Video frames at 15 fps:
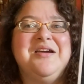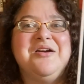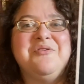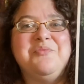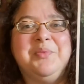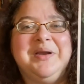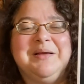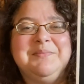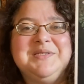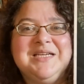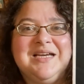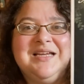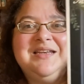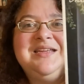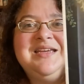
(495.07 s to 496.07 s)
when I'm
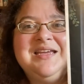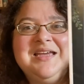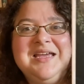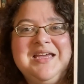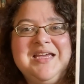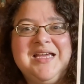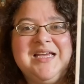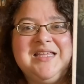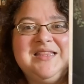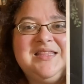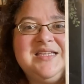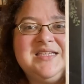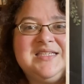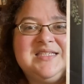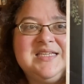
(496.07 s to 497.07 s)
done.
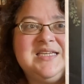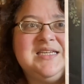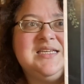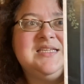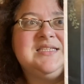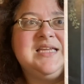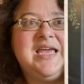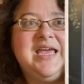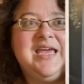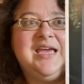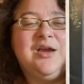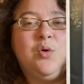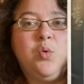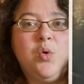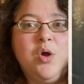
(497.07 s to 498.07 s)
This is a
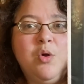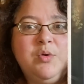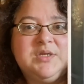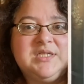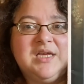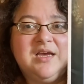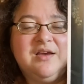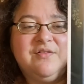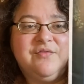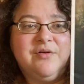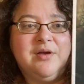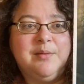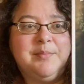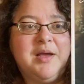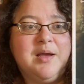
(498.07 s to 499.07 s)
quote
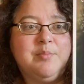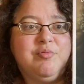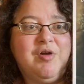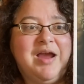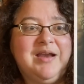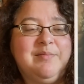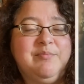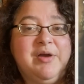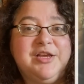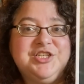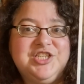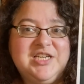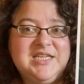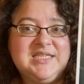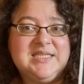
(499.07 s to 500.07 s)
from Pride and
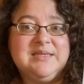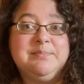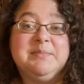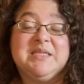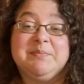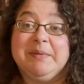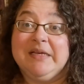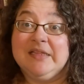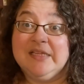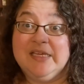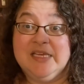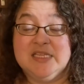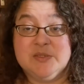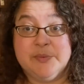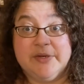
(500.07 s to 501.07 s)
Prejudice. Miss Bingley
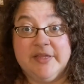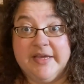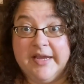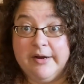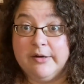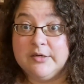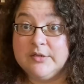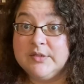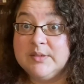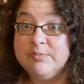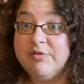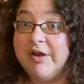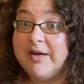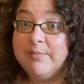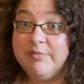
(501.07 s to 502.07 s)
is one of the characters in
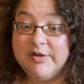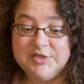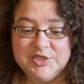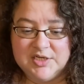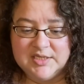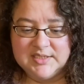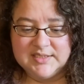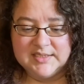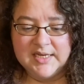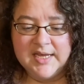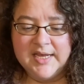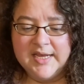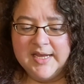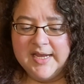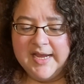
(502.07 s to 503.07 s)
Pride and Prejudice.
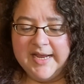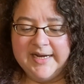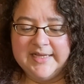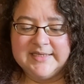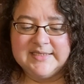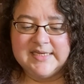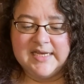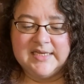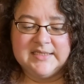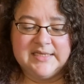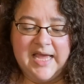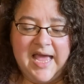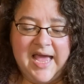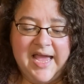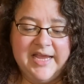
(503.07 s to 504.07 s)
And it says,
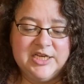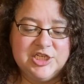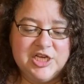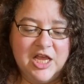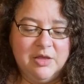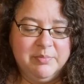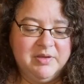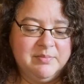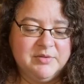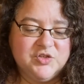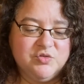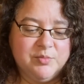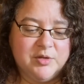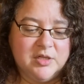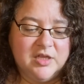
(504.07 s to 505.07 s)
"I shall be
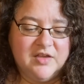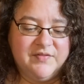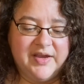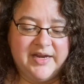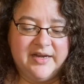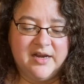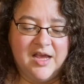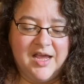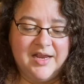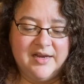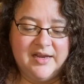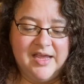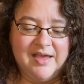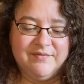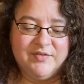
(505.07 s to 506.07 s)
miserable if I
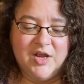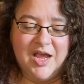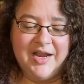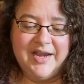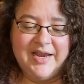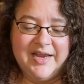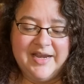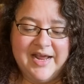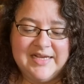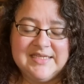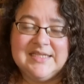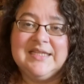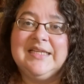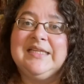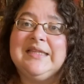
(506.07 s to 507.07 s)
have not an
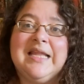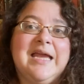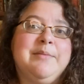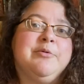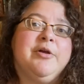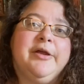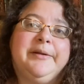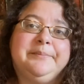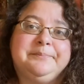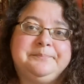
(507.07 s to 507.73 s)
excellent library."